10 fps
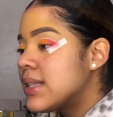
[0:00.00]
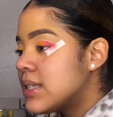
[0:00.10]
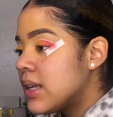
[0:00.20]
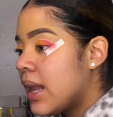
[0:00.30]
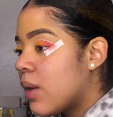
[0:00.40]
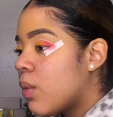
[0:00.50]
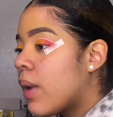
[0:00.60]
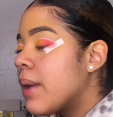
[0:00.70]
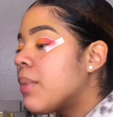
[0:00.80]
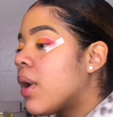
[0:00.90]
to like
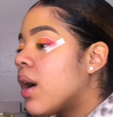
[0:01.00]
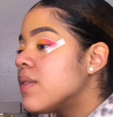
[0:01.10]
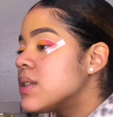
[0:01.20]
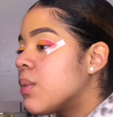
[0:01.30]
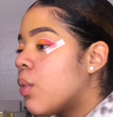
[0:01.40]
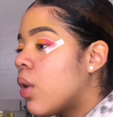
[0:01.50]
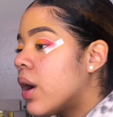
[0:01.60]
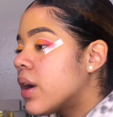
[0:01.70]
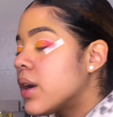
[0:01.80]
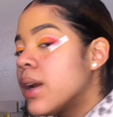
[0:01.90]
wipe off some
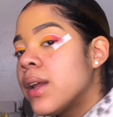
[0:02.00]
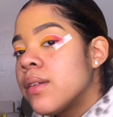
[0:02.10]
water and